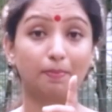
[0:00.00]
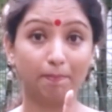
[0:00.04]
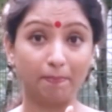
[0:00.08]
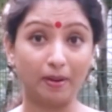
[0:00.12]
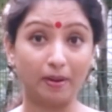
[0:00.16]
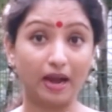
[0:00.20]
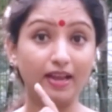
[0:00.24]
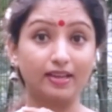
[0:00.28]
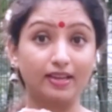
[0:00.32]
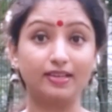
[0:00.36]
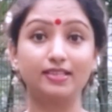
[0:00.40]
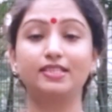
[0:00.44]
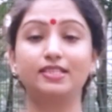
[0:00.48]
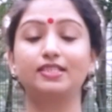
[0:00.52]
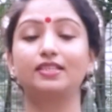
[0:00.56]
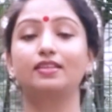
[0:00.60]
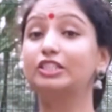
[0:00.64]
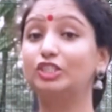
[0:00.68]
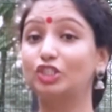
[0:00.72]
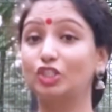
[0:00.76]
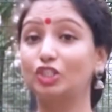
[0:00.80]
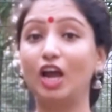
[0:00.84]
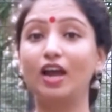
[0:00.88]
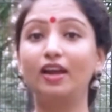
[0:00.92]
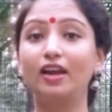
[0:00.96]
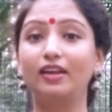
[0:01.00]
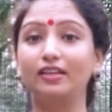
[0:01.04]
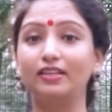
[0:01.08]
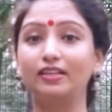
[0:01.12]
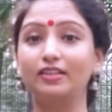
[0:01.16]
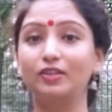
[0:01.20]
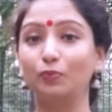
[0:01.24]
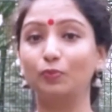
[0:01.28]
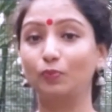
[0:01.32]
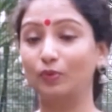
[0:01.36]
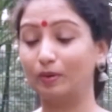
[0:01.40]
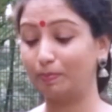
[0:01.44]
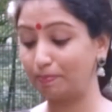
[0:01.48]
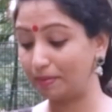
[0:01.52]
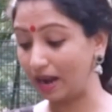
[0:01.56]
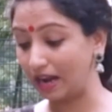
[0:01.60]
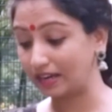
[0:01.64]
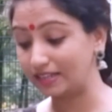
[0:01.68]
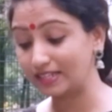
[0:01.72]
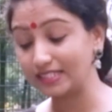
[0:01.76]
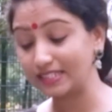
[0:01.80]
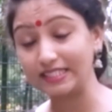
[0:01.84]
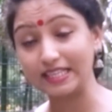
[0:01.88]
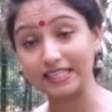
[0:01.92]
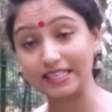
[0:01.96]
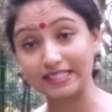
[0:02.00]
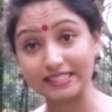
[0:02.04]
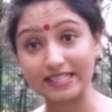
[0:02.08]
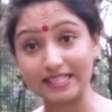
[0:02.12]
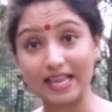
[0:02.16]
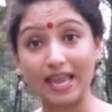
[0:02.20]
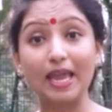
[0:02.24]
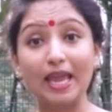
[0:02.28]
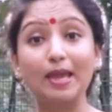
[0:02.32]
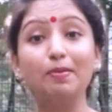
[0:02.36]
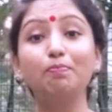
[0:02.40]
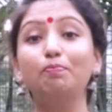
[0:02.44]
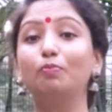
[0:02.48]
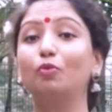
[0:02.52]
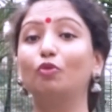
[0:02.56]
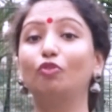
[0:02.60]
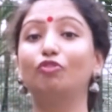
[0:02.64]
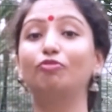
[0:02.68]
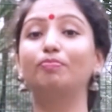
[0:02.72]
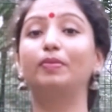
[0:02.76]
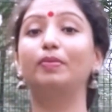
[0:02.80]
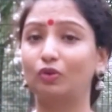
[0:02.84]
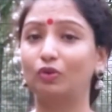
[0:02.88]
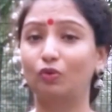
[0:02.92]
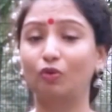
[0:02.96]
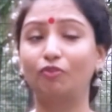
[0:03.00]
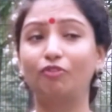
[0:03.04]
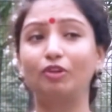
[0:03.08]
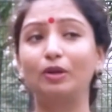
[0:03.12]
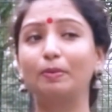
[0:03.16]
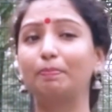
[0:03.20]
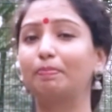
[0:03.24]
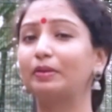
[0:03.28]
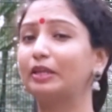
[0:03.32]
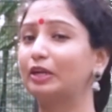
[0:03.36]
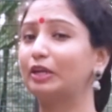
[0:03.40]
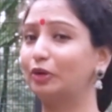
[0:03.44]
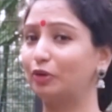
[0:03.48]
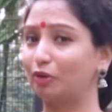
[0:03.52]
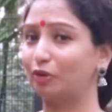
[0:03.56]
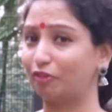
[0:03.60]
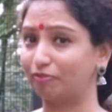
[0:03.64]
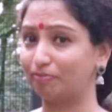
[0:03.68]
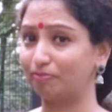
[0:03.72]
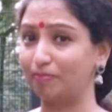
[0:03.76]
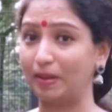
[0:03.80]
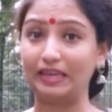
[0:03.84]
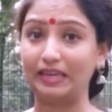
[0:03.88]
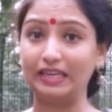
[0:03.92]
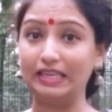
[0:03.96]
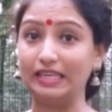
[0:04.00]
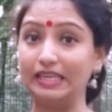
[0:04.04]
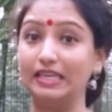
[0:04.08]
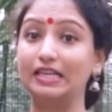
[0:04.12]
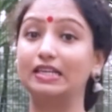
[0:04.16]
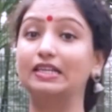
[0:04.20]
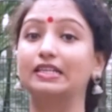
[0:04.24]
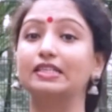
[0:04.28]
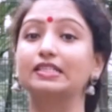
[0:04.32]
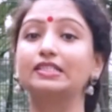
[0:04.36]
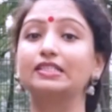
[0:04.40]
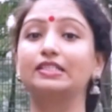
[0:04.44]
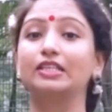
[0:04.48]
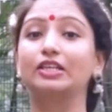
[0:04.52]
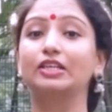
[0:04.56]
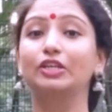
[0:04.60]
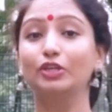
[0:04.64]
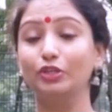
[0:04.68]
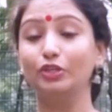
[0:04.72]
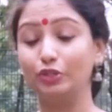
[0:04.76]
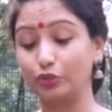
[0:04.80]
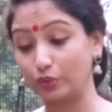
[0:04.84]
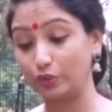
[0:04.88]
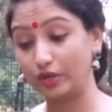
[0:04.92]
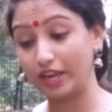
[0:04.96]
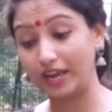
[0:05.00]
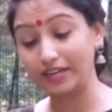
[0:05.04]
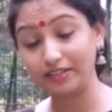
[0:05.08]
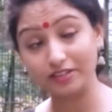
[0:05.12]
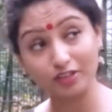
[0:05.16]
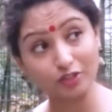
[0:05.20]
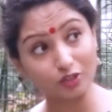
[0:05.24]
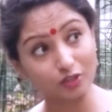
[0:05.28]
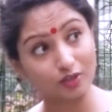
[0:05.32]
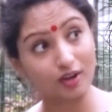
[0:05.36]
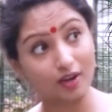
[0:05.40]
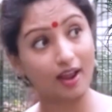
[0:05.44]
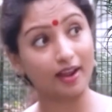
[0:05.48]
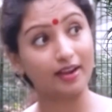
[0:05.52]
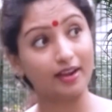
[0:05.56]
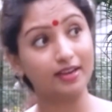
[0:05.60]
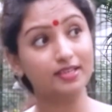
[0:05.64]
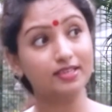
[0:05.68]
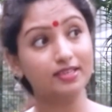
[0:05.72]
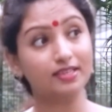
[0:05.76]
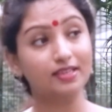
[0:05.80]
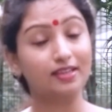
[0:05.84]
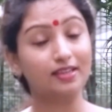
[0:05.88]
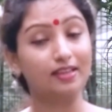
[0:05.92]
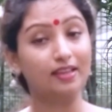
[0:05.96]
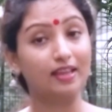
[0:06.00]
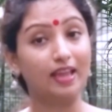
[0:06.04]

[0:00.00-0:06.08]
But child will practice the same movement over a period of many years to get it right,